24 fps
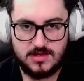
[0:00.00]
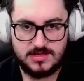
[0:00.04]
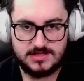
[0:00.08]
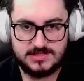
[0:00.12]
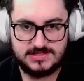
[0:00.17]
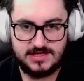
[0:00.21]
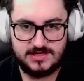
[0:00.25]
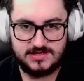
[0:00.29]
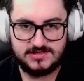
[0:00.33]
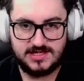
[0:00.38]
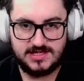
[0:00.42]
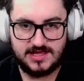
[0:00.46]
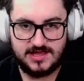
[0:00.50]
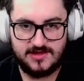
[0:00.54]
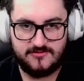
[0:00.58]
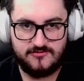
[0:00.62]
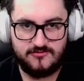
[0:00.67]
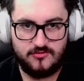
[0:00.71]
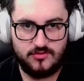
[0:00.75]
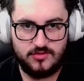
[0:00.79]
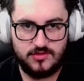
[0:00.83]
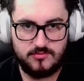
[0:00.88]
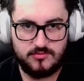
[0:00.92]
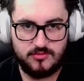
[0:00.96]
Sounds like it
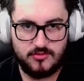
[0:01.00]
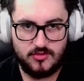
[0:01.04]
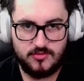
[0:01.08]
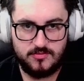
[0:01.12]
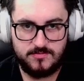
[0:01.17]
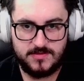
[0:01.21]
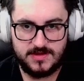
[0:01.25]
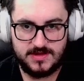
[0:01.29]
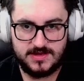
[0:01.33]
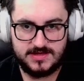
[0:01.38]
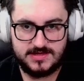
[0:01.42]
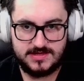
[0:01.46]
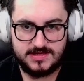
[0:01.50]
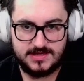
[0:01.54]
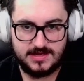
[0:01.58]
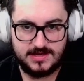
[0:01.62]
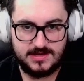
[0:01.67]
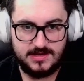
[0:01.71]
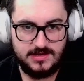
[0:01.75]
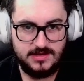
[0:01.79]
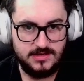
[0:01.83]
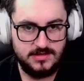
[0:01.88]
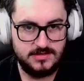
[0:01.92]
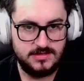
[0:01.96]
fully broke, but it
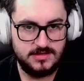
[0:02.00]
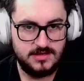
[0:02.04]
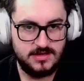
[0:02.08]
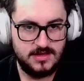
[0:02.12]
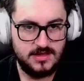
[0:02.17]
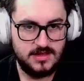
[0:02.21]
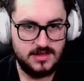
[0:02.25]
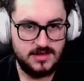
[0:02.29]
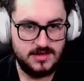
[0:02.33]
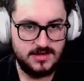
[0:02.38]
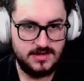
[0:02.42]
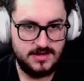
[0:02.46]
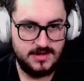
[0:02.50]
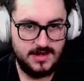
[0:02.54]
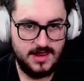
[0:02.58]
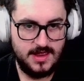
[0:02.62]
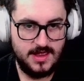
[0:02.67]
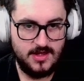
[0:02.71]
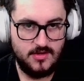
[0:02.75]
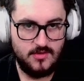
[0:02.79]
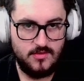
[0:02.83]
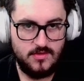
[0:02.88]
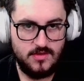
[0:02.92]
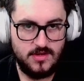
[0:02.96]
didn't.
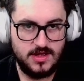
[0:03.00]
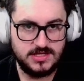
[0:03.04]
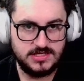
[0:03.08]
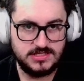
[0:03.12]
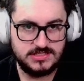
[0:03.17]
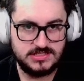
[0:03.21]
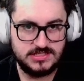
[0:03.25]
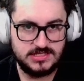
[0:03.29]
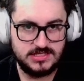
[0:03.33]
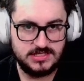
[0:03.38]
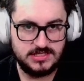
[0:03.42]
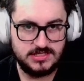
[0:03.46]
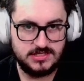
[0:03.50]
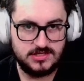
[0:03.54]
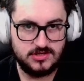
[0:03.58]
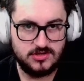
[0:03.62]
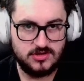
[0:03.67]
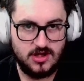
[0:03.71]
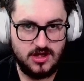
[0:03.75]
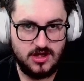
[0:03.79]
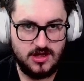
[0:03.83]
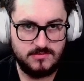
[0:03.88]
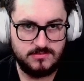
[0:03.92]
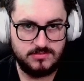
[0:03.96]
Now I just need
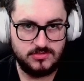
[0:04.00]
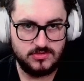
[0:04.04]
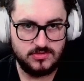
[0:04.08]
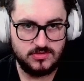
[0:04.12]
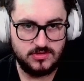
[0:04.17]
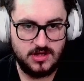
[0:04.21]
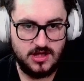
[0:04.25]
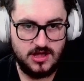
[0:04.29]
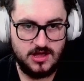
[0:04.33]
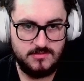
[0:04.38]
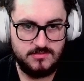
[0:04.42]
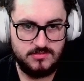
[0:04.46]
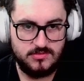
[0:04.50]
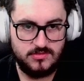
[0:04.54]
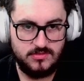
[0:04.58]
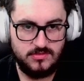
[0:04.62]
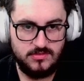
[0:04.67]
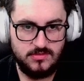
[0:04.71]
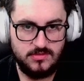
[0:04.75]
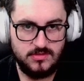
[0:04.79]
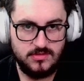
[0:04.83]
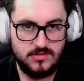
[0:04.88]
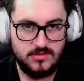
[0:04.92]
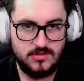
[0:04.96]
cobble,
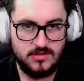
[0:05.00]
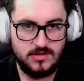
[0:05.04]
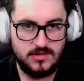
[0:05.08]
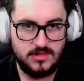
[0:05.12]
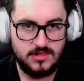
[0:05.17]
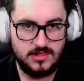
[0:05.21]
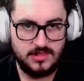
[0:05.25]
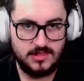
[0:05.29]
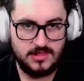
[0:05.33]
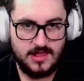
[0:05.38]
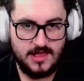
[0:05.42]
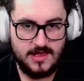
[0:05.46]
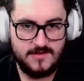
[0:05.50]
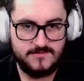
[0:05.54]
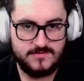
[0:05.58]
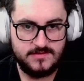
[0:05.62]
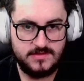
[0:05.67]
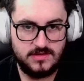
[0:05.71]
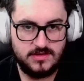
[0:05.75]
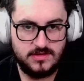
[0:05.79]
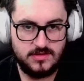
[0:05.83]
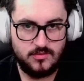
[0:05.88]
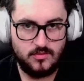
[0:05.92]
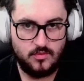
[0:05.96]

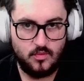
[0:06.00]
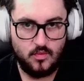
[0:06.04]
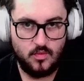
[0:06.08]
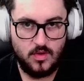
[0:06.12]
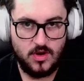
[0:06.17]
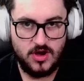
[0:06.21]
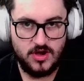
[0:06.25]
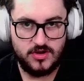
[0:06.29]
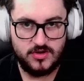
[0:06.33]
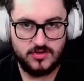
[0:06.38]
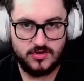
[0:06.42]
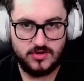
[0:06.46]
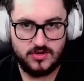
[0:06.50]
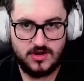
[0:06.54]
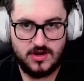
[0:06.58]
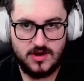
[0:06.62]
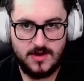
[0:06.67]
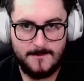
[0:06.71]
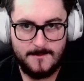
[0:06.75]
lava, water,